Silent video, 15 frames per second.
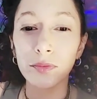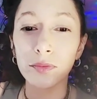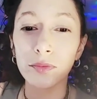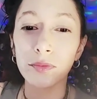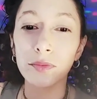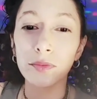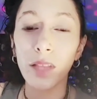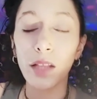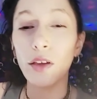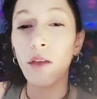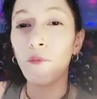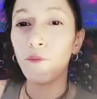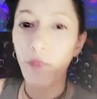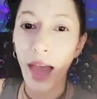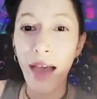in your
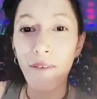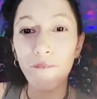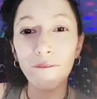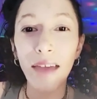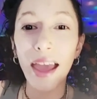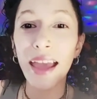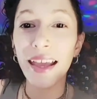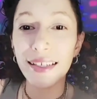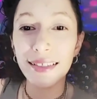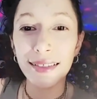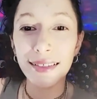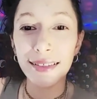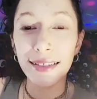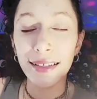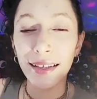fat
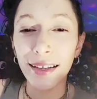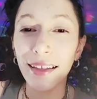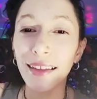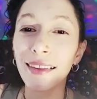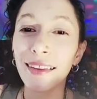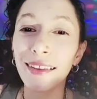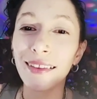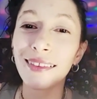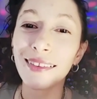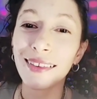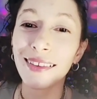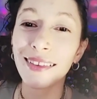face, mm,